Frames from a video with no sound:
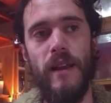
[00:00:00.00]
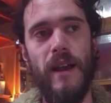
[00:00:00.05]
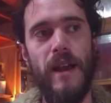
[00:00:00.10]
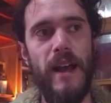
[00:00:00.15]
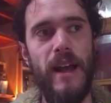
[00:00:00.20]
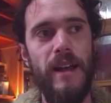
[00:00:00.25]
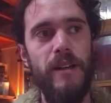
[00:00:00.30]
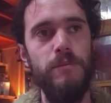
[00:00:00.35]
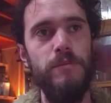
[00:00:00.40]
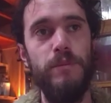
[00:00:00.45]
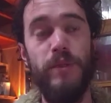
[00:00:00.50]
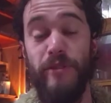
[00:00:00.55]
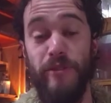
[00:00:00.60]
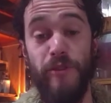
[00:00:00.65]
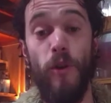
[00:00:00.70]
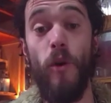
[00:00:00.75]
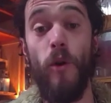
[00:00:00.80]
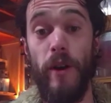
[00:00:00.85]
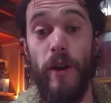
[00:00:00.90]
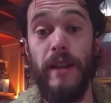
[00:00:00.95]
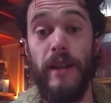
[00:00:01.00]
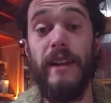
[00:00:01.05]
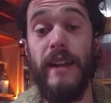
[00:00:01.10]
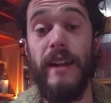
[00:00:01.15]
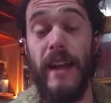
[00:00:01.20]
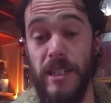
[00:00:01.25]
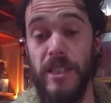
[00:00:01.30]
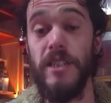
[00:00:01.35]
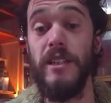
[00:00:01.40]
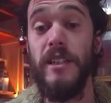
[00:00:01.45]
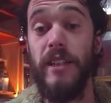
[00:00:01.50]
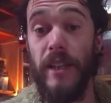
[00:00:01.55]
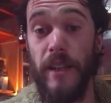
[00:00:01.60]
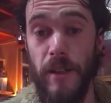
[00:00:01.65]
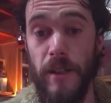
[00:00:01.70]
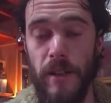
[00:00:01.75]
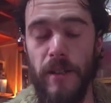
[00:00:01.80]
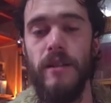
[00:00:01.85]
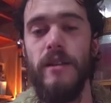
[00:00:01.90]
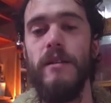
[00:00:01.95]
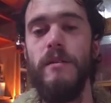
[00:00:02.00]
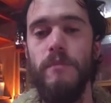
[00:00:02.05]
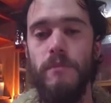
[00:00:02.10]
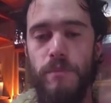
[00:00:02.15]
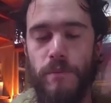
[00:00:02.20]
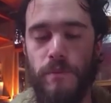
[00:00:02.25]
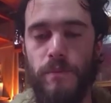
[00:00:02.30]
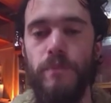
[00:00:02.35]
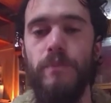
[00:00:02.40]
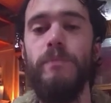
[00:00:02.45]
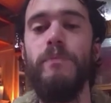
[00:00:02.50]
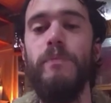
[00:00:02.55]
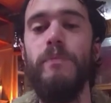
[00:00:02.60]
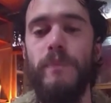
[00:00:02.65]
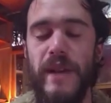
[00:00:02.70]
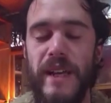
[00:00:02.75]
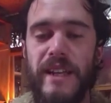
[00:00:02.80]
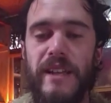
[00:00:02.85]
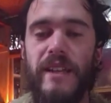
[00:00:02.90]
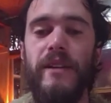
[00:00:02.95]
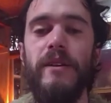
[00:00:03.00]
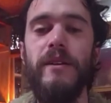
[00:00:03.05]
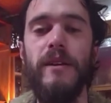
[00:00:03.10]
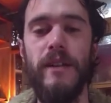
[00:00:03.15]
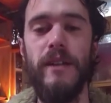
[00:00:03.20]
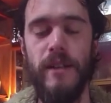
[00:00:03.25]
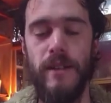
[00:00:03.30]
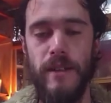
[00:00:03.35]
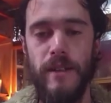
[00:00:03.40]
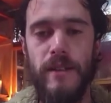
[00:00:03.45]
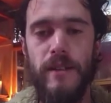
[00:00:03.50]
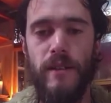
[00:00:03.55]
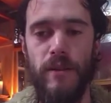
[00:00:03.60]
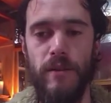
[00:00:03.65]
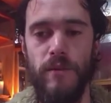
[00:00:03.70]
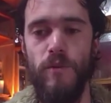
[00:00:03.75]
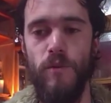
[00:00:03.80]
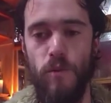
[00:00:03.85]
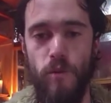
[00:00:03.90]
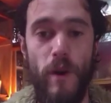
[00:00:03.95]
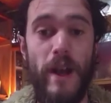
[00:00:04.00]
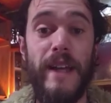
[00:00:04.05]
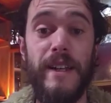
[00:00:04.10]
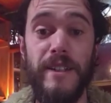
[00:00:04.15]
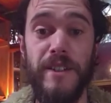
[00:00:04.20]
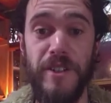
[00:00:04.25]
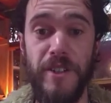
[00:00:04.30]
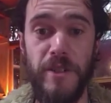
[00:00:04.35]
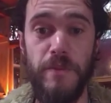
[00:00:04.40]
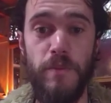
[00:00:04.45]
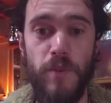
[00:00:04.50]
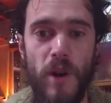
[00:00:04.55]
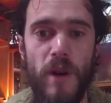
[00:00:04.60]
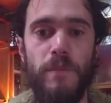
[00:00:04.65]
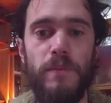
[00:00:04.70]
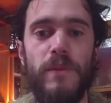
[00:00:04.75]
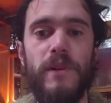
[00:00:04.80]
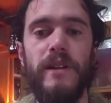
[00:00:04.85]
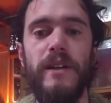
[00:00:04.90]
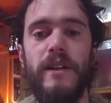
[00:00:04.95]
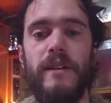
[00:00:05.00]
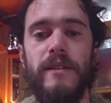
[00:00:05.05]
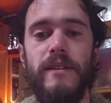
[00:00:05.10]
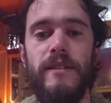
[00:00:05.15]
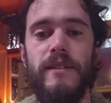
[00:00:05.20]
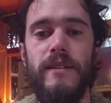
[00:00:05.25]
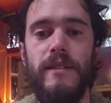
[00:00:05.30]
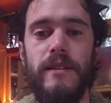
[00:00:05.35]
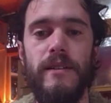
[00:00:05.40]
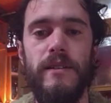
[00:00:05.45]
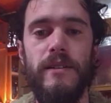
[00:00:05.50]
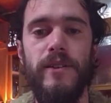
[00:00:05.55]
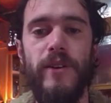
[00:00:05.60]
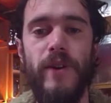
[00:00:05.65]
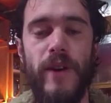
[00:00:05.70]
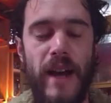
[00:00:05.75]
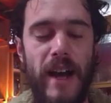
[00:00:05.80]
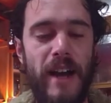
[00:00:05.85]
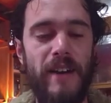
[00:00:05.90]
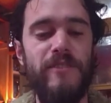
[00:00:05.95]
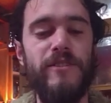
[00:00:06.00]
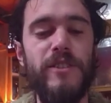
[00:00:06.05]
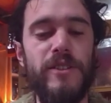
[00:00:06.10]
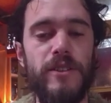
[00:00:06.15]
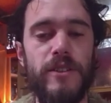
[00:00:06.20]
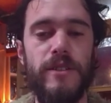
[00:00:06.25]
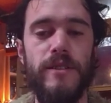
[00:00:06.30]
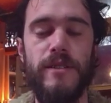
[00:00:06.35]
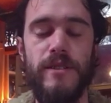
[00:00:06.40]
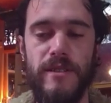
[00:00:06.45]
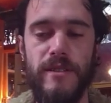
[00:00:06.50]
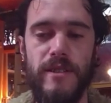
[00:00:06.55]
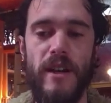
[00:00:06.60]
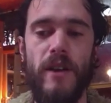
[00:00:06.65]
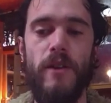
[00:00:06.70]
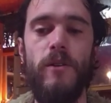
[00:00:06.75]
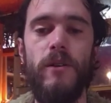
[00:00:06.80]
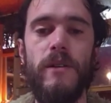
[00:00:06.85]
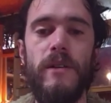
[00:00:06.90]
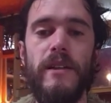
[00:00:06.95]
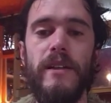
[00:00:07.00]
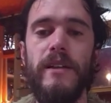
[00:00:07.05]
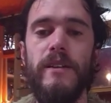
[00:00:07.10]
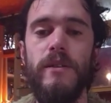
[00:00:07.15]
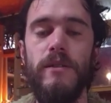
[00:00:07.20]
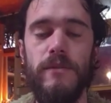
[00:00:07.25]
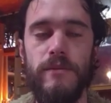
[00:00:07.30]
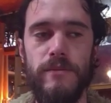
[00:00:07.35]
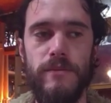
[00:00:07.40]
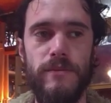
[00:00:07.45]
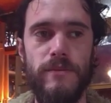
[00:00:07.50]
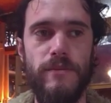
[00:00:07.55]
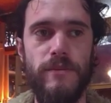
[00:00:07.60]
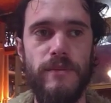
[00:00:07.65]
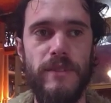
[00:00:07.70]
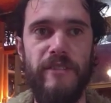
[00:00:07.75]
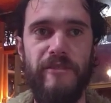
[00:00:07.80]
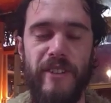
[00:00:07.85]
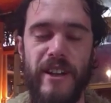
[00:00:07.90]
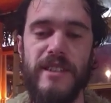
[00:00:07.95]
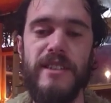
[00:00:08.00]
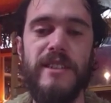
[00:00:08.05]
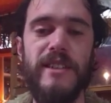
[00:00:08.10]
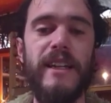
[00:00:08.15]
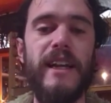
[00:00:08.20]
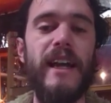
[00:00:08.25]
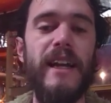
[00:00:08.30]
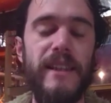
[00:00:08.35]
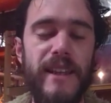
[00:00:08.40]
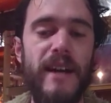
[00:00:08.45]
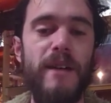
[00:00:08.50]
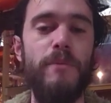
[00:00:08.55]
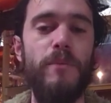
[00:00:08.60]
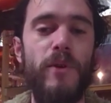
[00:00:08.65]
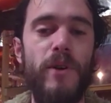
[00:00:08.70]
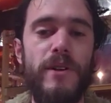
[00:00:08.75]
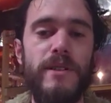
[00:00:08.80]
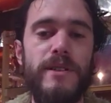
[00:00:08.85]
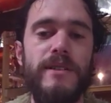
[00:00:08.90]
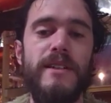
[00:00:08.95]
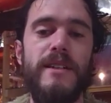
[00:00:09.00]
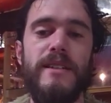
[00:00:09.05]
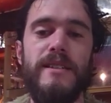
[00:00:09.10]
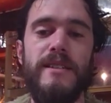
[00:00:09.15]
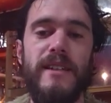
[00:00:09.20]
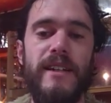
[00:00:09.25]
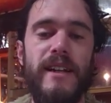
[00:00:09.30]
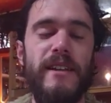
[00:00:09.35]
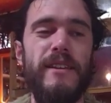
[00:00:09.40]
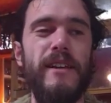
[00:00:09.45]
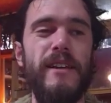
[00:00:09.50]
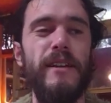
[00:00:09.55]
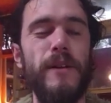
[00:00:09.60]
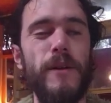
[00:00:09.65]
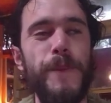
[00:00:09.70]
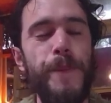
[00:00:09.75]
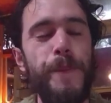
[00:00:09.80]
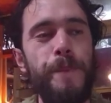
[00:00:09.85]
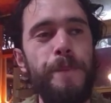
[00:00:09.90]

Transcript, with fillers: and um, before it can actually be reddened properly you have to thoroughly investigate that process and i think